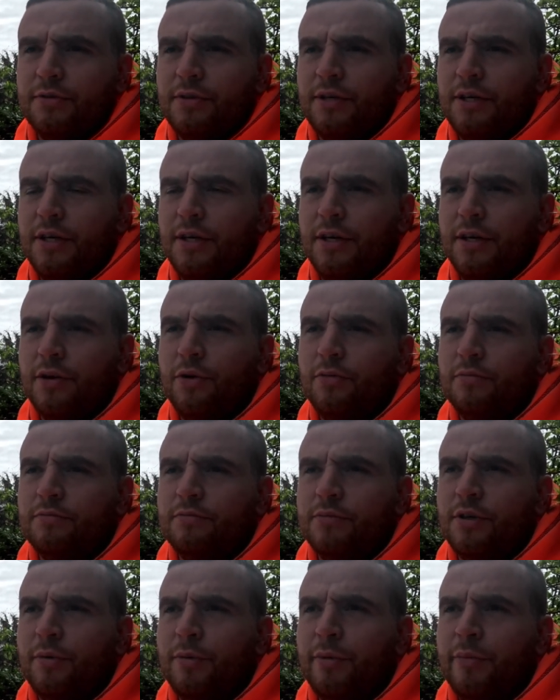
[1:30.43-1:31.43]
I know
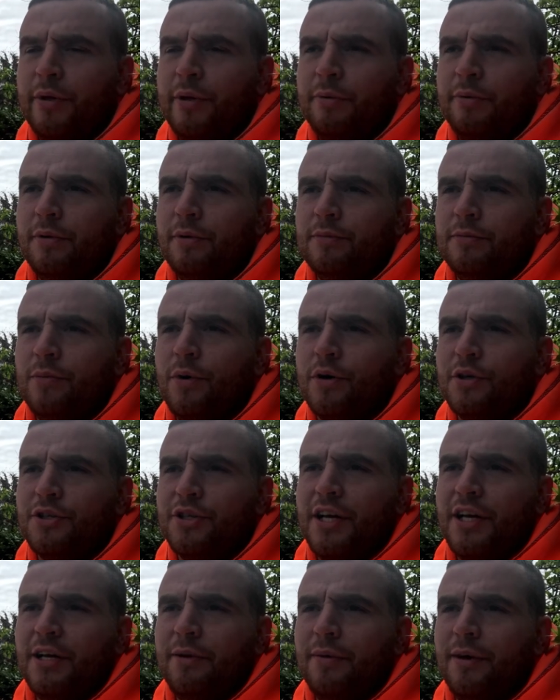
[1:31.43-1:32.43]
not many people watch
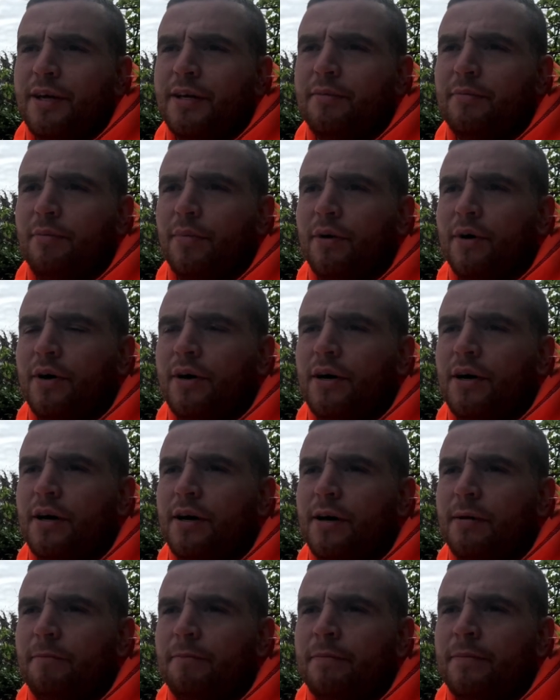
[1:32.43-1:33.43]
anyway, but
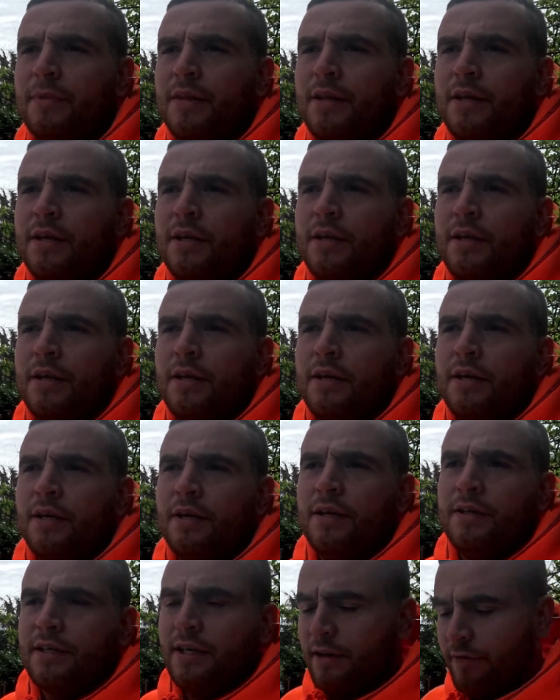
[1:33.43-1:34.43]

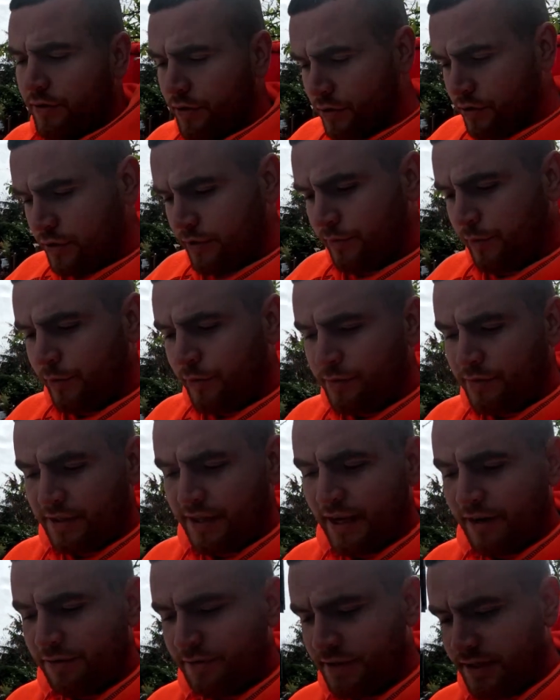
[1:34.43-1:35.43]
it's the anniversary of my mum's
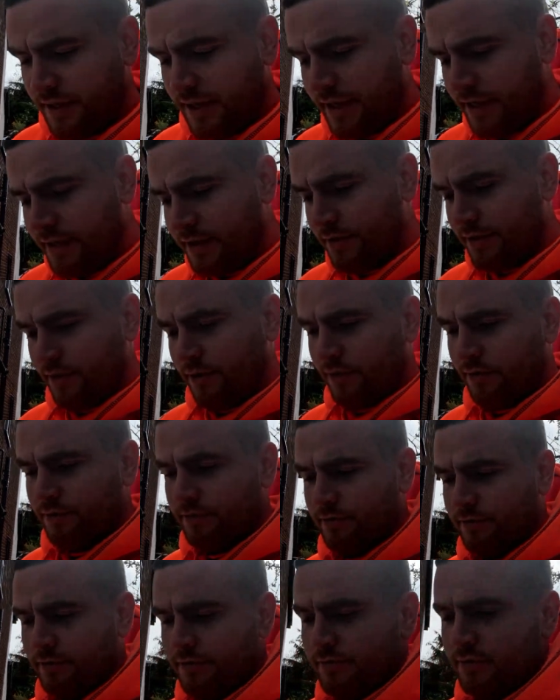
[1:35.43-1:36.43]
death today, so
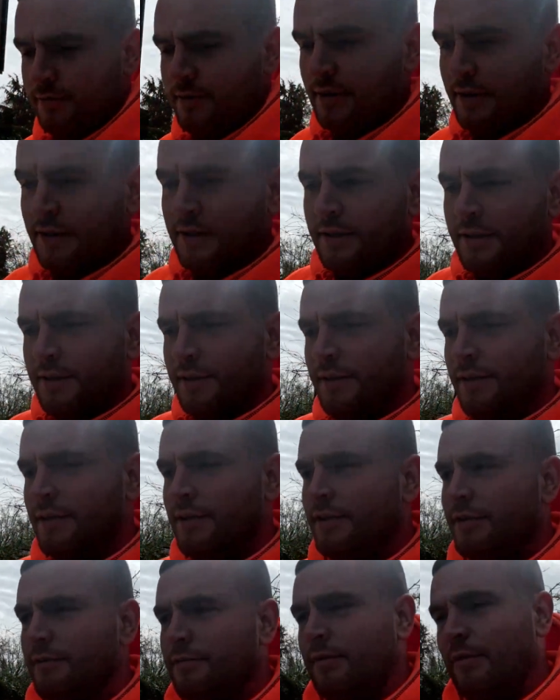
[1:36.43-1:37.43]

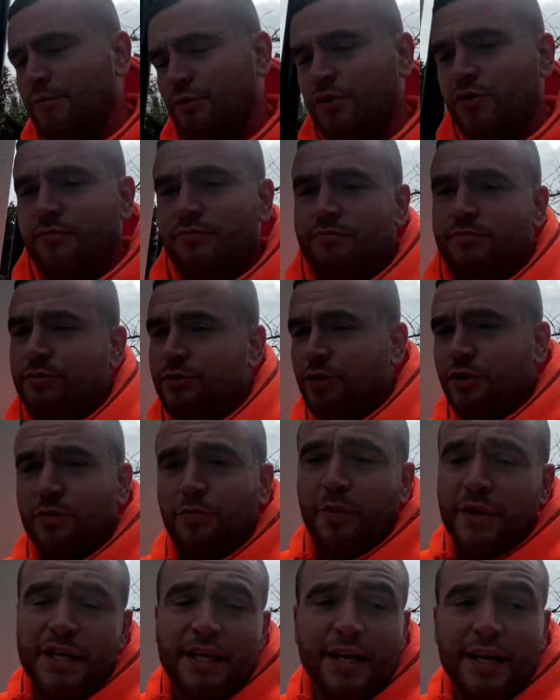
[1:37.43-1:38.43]
I'm just
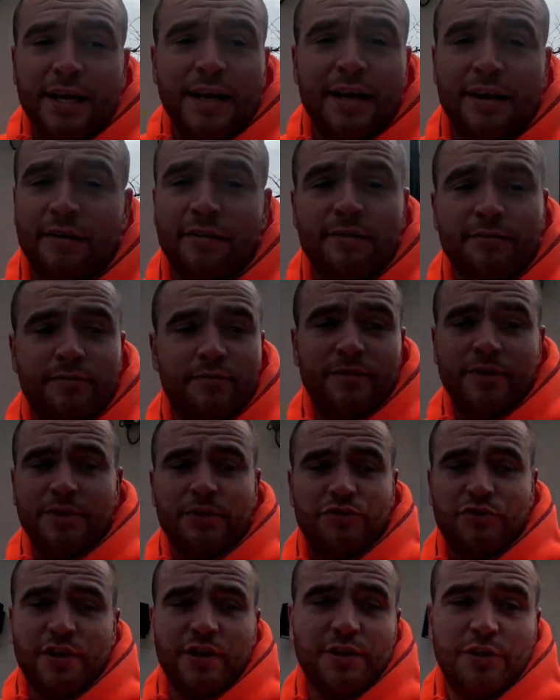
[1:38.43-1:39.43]
being here
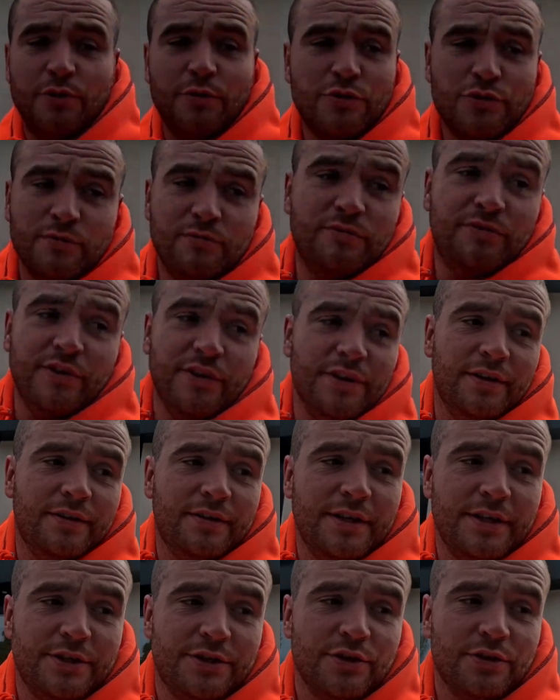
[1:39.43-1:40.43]
and trying to do something
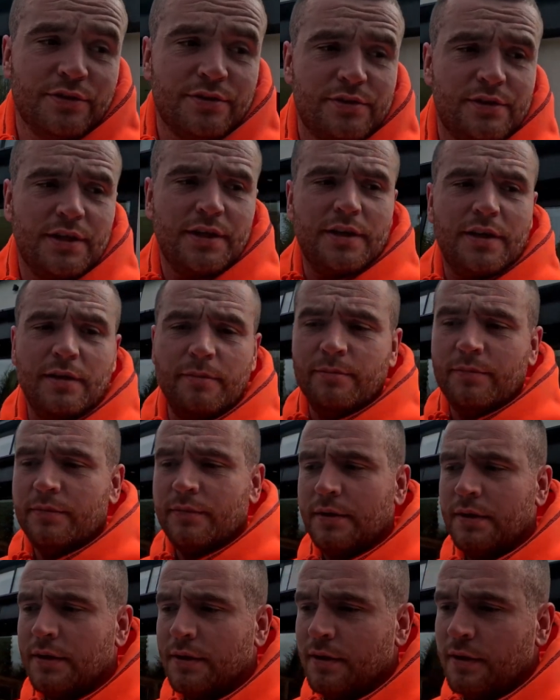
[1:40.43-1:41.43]
is just a
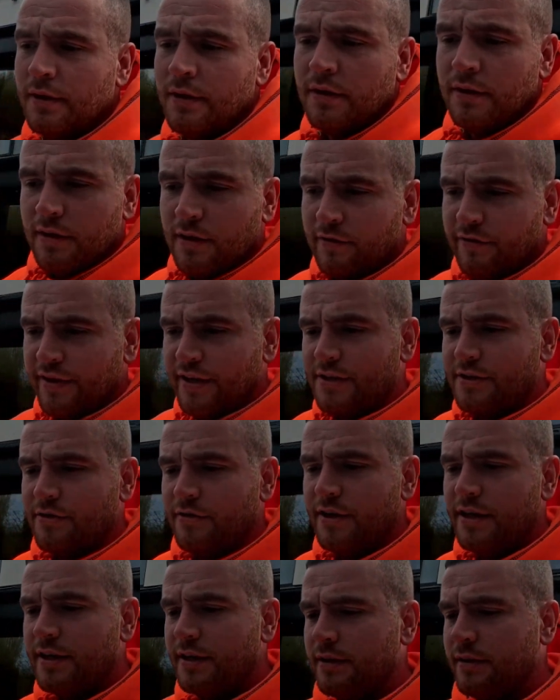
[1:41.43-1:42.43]

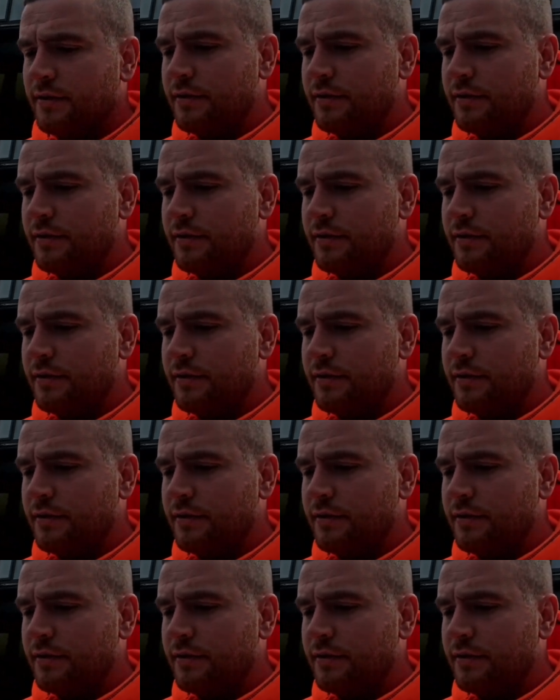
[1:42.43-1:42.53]
victory.